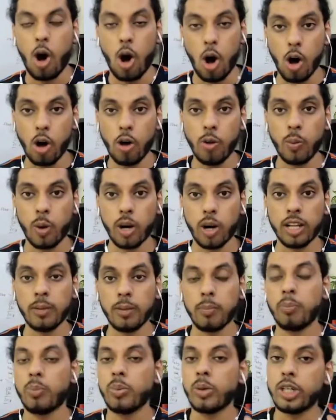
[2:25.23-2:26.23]
or what are
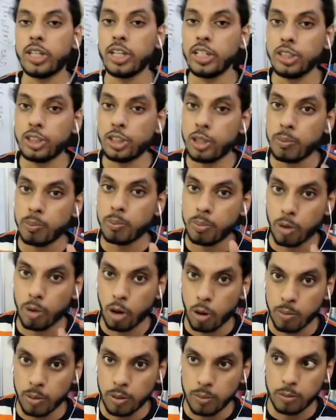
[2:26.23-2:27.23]
the potential
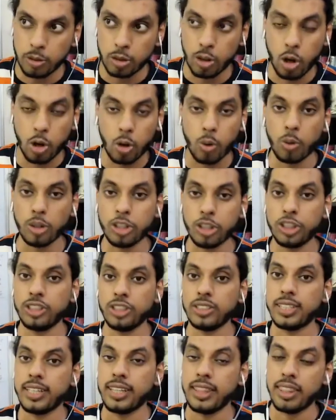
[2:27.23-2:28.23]
problems or
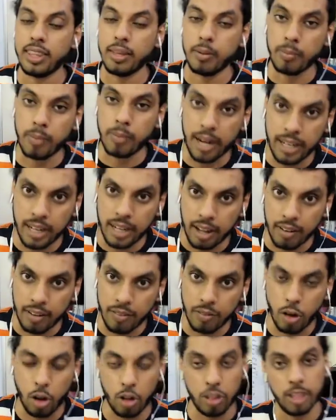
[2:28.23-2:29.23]
questions that they might
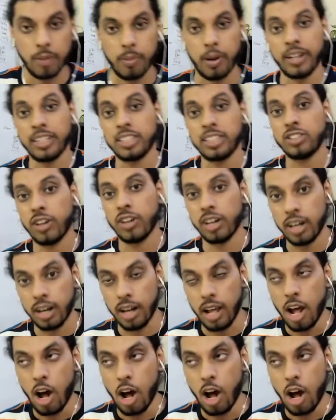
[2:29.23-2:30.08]
have, or they might struggle,